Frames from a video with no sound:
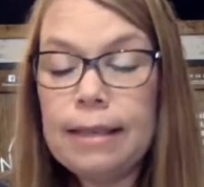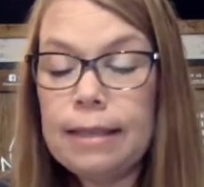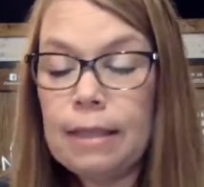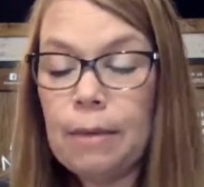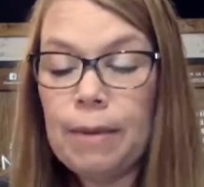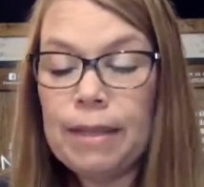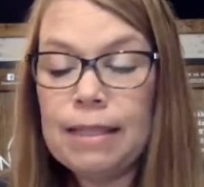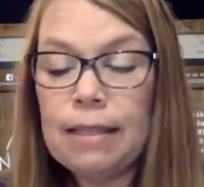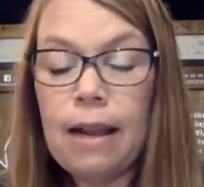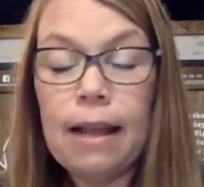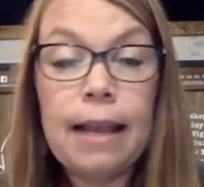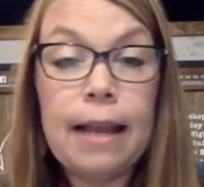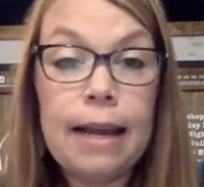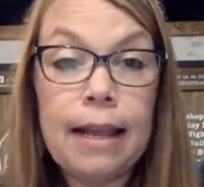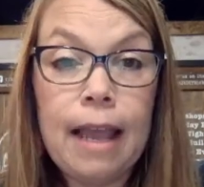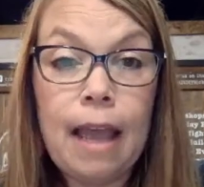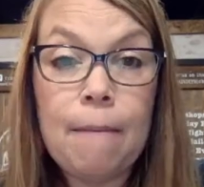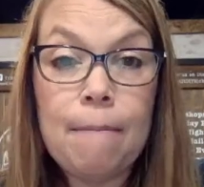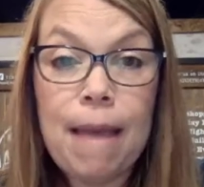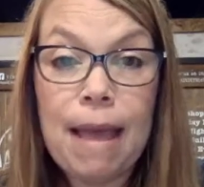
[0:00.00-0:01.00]
So it's not going
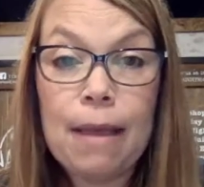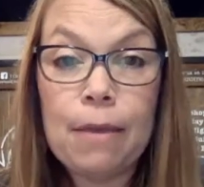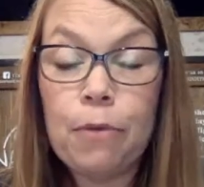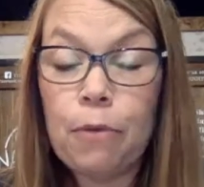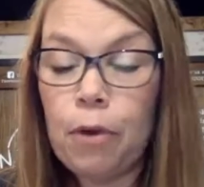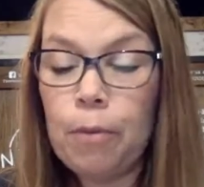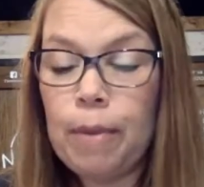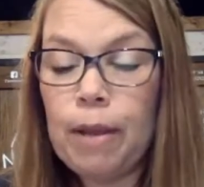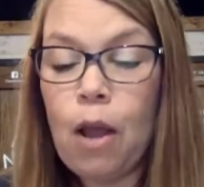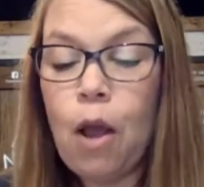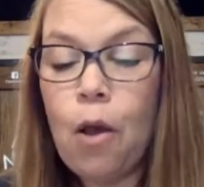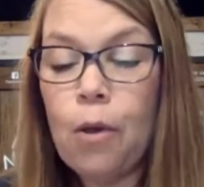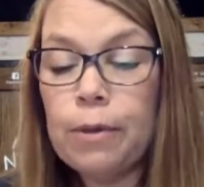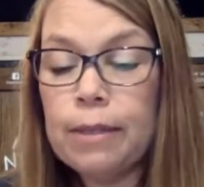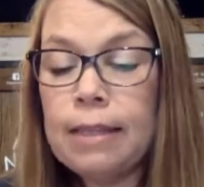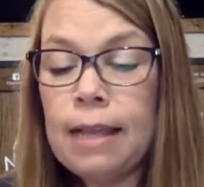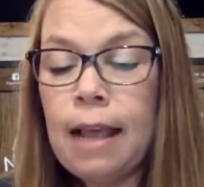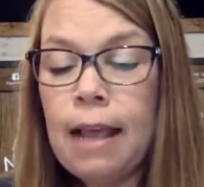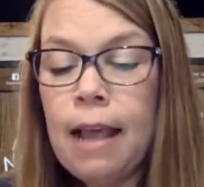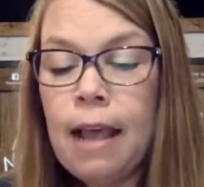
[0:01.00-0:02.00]
to come back through,
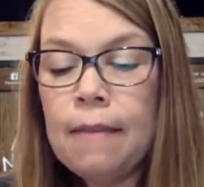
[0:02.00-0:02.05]
because